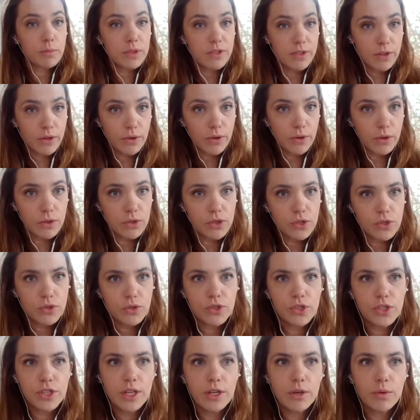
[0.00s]
materials to
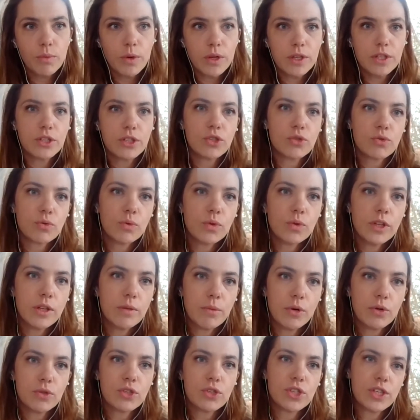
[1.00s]
see what is truly the
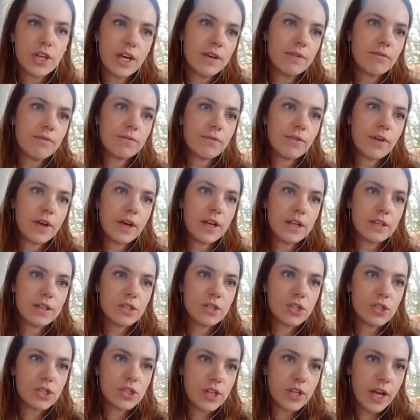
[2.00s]
most safe and
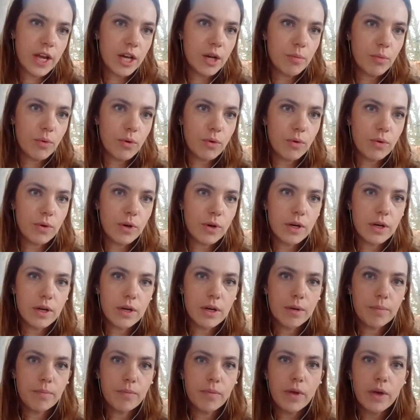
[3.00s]
sustainable
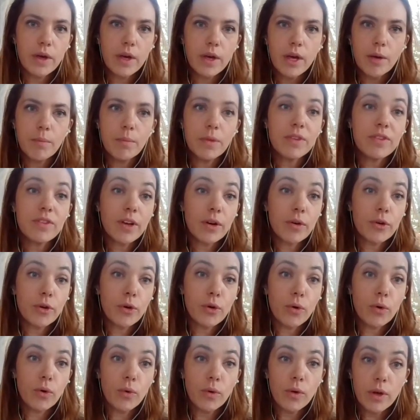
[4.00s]

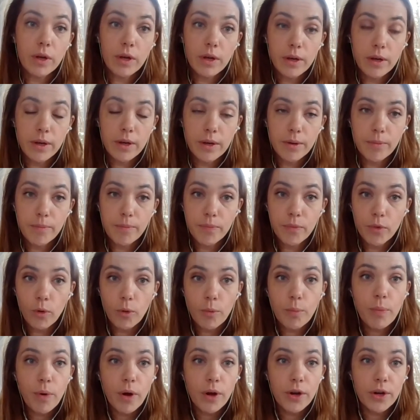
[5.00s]
material
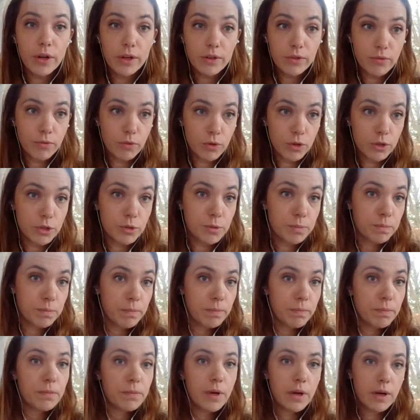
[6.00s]
or product for
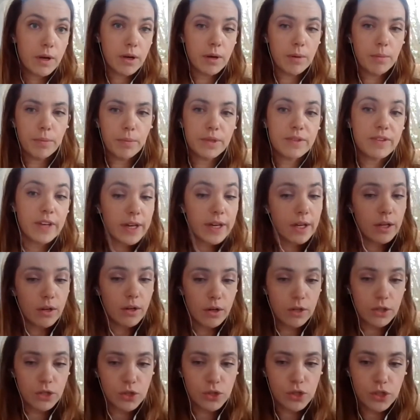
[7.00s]
a
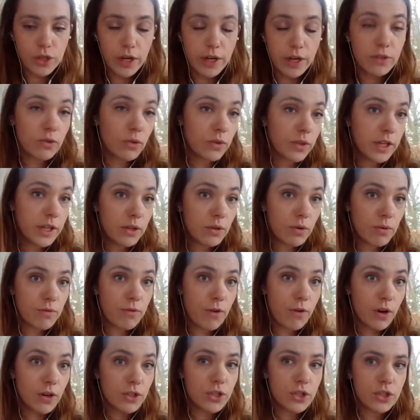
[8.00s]
particular societal need or
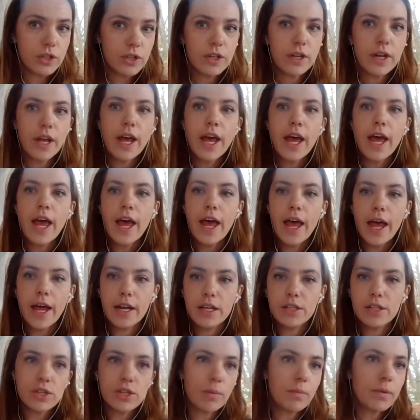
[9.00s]
function.
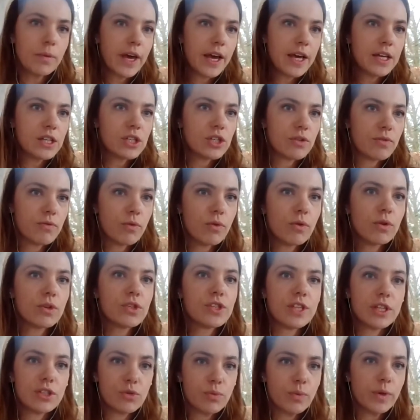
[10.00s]
And in some cases, of
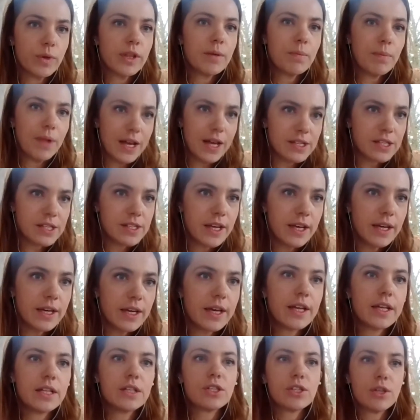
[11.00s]
course, that's really plastic,
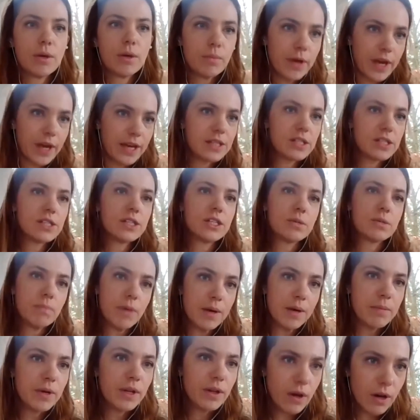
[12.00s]
and in some cases, this
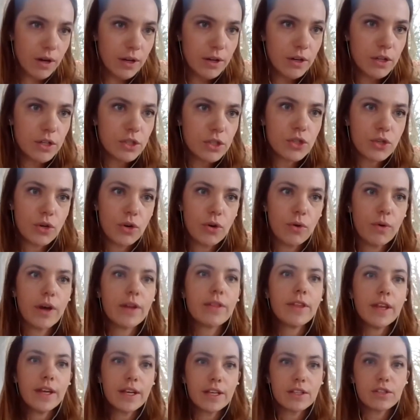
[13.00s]
may be not. So I
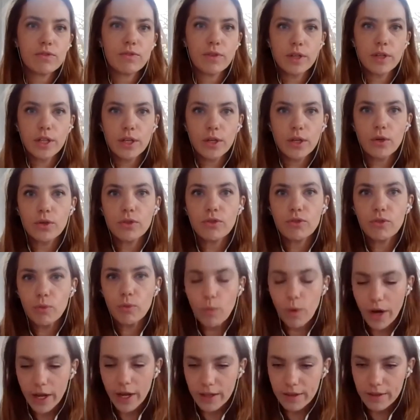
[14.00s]
think it's really good to
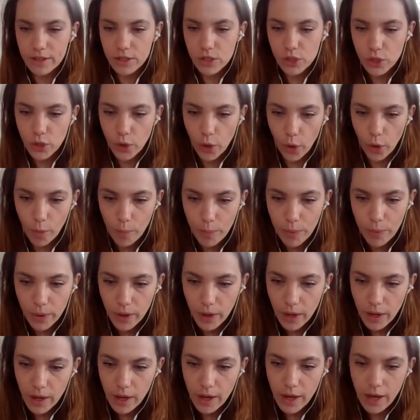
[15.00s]
widen the scope.
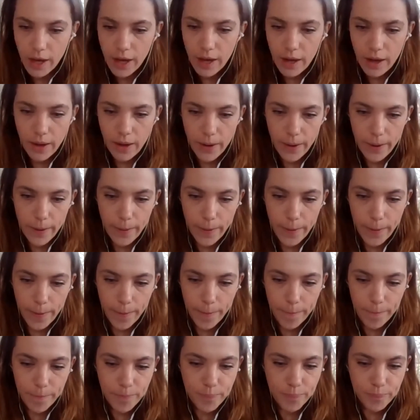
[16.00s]

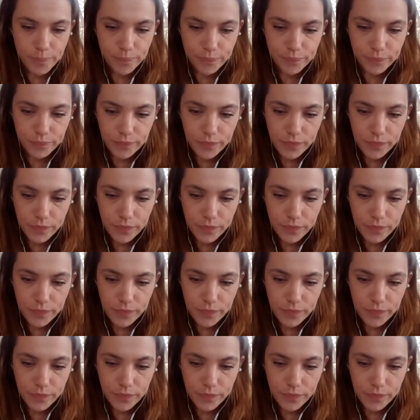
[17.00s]
But